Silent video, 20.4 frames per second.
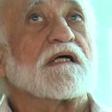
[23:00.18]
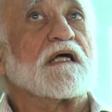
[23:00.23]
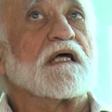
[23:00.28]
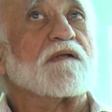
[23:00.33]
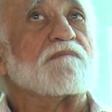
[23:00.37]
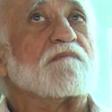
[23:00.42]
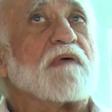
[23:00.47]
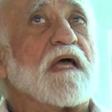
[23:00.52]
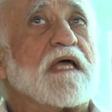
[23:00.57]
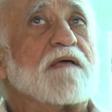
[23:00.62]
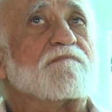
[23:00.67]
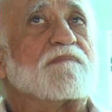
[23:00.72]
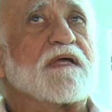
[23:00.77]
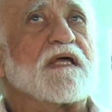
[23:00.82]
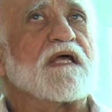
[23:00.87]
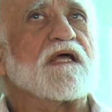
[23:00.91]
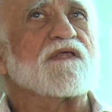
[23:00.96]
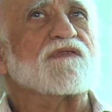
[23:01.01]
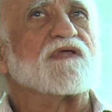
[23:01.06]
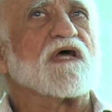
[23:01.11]
it may
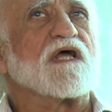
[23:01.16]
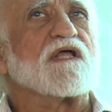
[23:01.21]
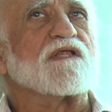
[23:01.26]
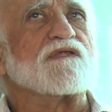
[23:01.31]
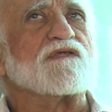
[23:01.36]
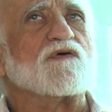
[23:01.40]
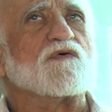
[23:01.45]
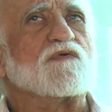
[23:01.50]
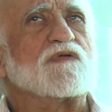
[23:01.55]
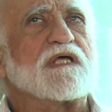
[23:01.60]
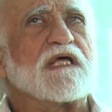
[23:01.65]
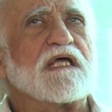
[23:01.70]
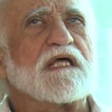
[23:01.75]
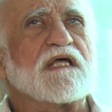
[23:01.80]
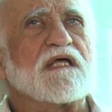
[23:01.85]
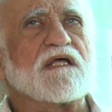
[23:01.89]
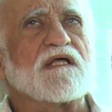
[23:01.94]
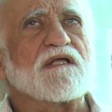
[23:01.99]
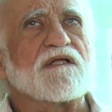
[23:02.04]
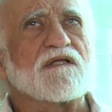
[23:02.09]
be that you
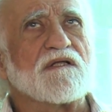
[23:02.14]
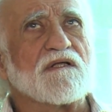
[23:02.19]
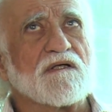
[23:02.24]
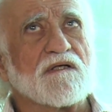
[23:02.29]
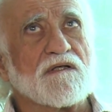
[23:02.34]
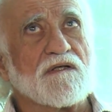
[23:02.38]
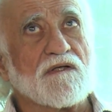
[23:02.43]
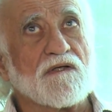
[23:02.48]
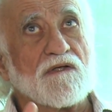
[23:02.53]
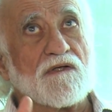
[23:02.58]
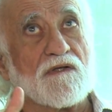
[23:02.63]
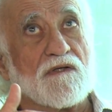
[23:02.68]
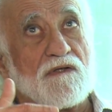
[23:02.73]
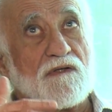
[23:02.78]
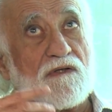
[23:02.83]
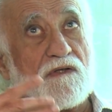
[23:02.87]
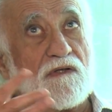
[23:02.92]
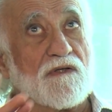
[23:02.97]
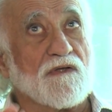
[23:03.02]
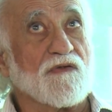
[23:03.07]
need
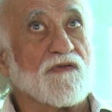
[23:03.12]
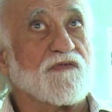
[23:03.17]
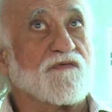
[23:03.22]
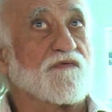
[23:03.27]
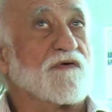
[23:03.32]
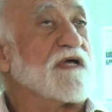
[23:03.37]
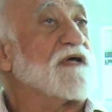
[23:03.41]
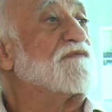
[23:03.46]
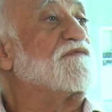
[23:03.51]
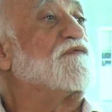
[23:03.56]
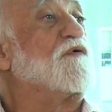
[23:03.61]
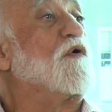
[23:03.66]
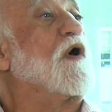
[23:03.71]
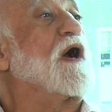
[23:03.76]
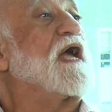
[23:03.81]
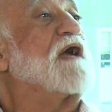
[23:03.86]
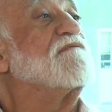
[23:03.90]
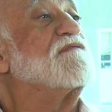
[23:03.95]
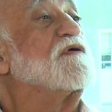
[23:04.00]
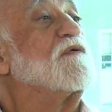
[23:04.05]
3 or
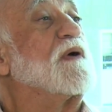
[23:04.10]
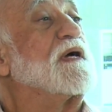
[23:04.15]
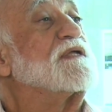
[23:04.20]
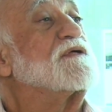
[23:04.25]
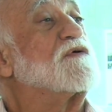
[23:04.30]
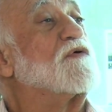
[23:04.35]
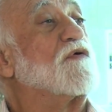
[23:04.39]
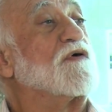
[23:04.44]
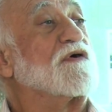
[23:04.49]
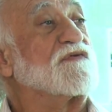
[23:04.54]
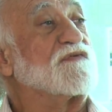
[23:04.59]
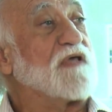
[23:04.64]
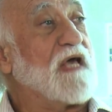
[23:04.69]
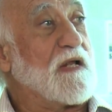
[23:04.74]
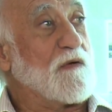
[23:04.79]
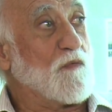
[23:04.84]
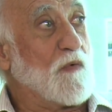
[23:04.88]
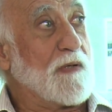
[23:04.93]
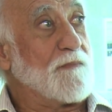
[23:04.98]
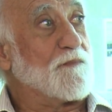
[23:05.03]
4 heavyweight cores
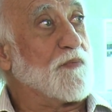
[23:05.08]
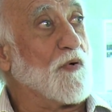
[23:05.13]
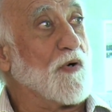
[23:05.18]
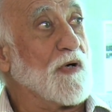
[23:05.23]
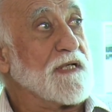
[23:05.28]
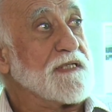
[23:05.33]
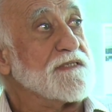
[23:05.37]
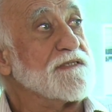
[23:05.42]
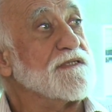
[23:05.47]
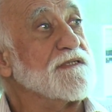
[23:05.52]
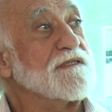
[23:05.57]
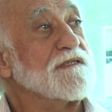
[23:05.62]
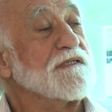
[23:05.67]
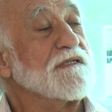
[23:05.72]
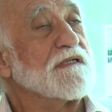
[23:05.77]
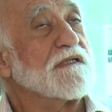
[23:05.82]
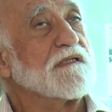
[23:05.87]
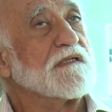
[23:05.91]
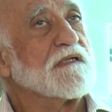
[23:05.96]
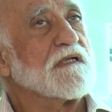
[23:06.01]
at one point.
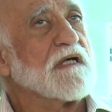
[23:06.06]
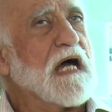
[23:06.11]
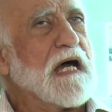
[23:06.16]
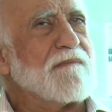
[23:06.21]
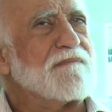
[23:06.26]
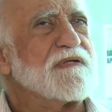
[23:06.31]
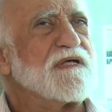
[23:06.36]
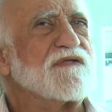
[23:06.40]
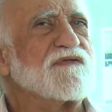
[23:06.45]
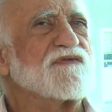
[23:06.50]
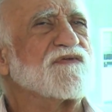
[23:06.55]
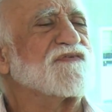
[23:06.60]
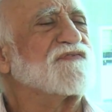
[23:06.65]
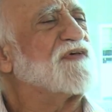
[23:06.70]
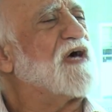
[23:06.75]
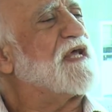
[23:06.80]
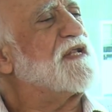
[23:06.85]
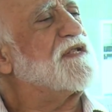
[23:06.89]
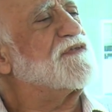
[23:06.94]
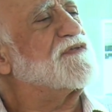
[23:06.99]
How many do you
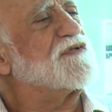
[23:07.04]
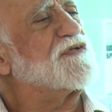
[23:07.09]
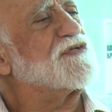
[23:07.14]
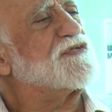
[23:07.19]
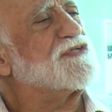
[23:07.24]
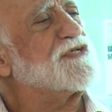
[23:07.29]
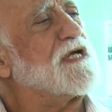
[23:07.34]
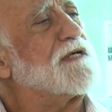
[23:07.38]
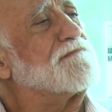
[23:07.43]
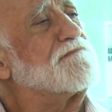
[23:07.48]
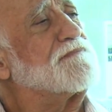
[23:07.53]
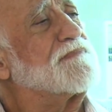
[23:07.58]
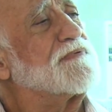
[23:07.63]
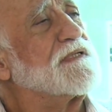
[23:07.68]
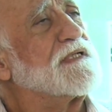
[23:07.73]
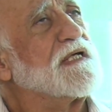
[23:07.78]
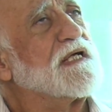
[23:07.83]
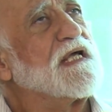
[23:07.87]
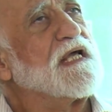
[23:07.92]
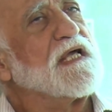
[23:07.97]
design into the chip?
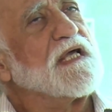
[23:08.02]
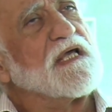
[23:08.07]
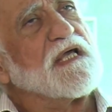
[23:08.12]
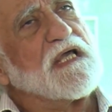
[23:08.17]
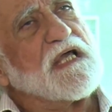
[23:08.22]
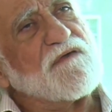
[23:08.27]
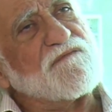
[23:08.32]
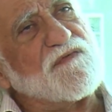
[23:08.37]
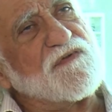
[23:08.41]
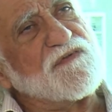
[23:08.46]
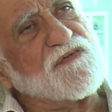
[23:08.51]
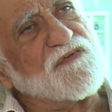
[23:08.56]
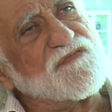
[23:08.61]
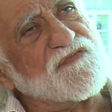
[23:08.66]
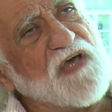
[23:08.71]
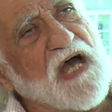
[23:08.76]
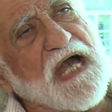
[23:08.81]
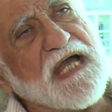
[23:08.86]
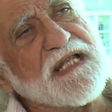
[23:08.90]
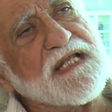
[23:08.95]
If you
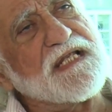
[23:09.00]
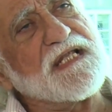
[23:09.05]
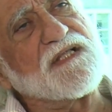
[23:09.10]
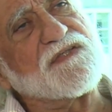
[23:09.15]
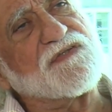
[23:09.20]
design it